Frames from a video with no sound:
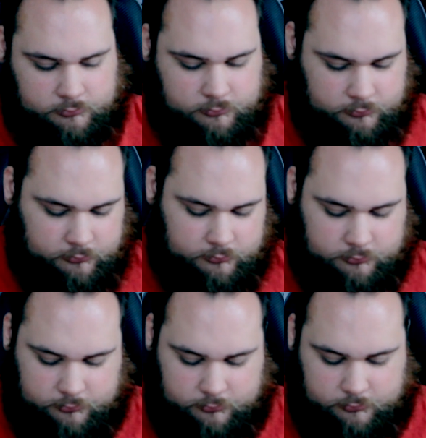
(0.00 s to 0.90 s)

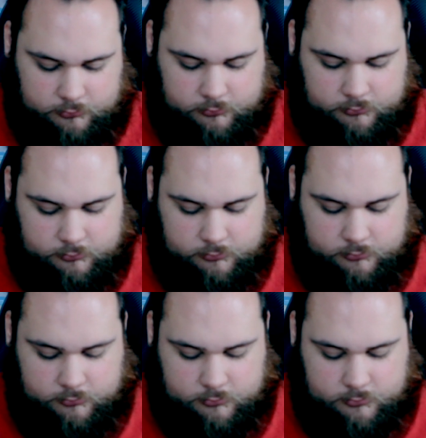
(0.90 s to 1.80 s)
(silence)